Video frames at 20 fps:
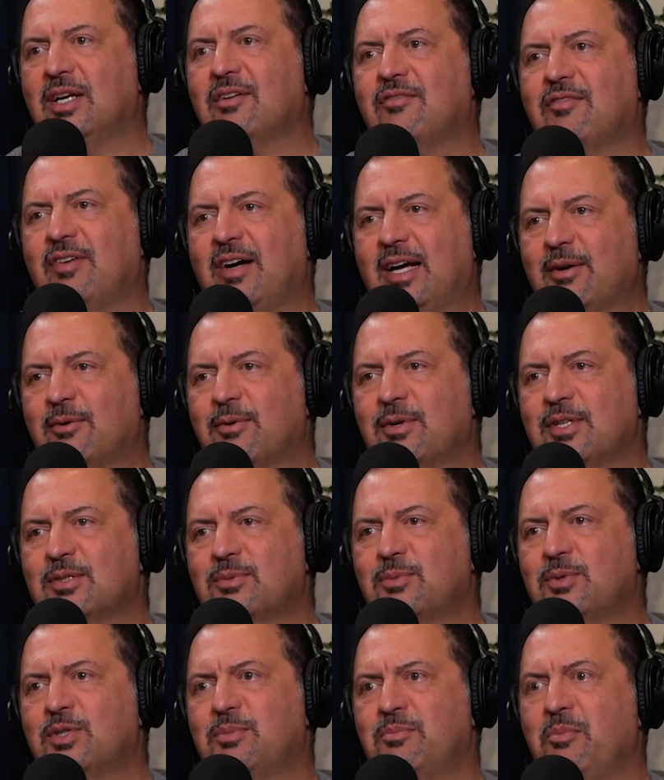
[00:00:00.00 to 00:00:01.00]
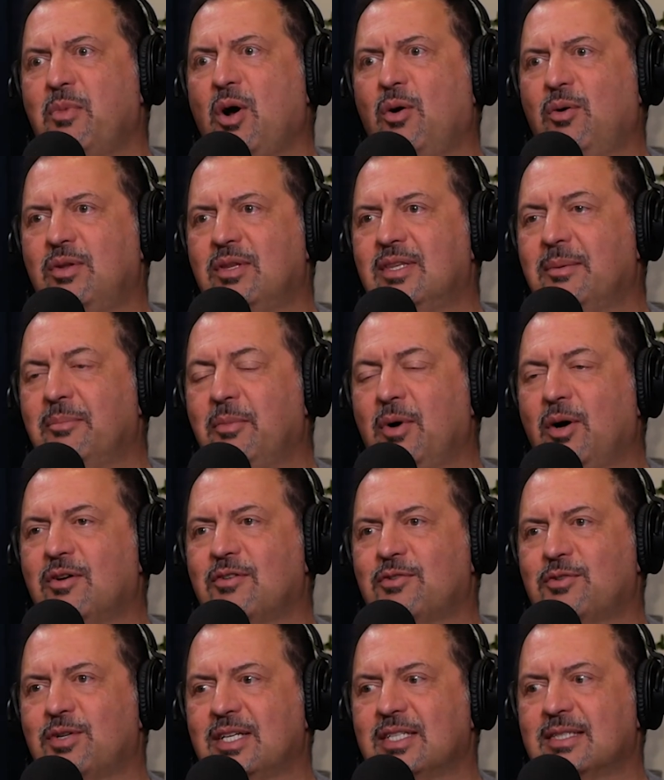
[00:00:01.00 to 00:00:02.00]
get a virus, which the
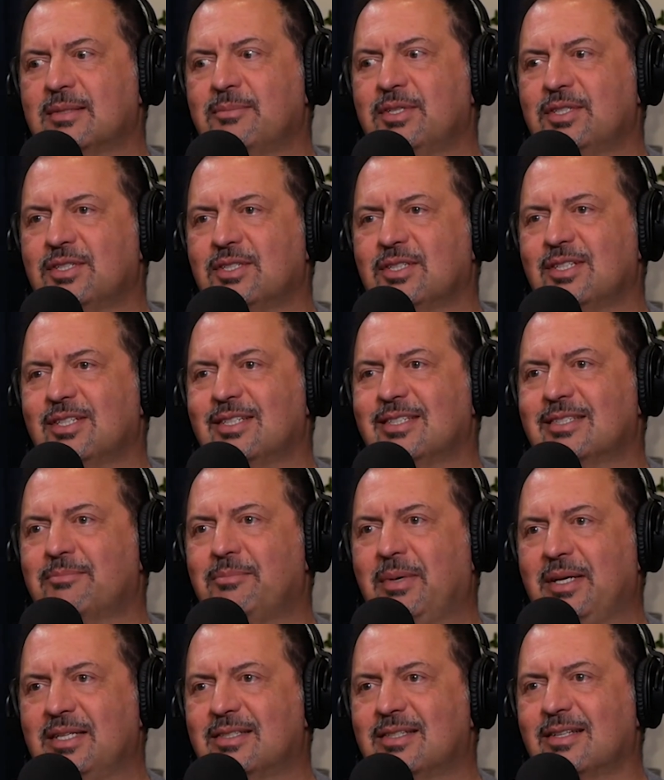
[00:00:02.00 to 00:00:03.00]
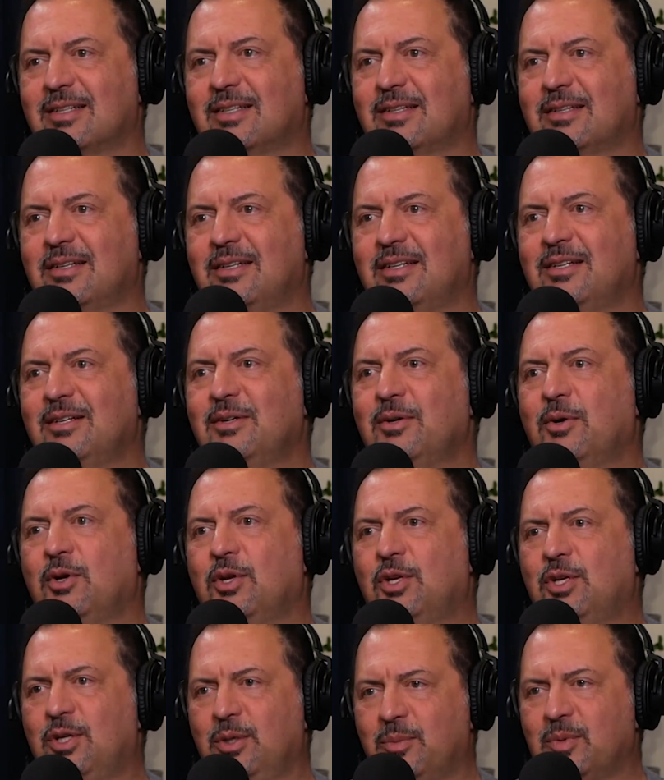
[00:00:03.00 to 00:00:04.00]
mode of transmission is basically
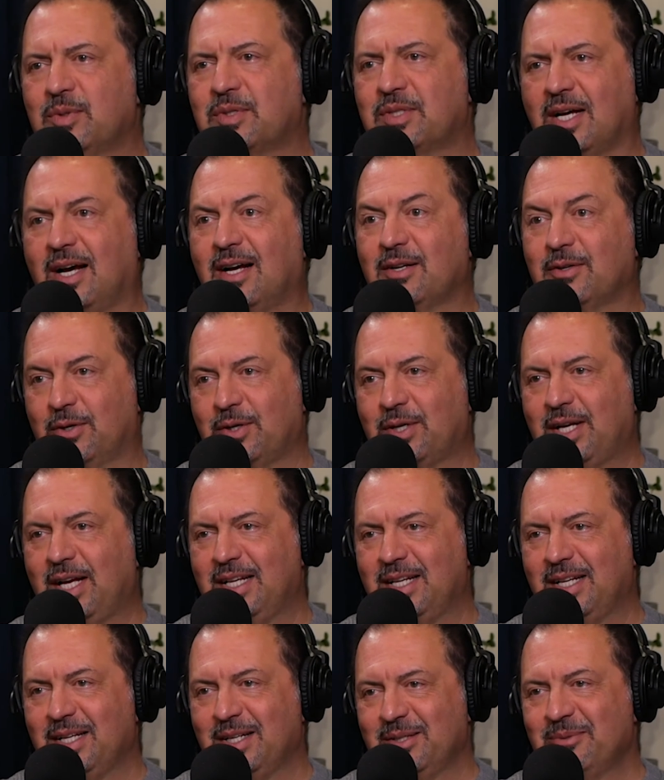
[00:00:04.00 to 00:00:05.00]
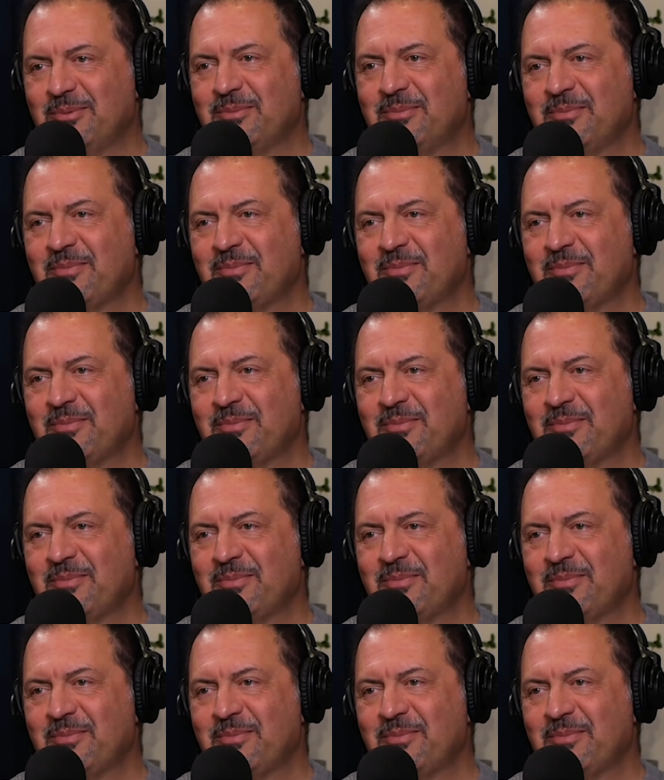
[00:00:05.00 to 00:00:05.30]
humans congregating,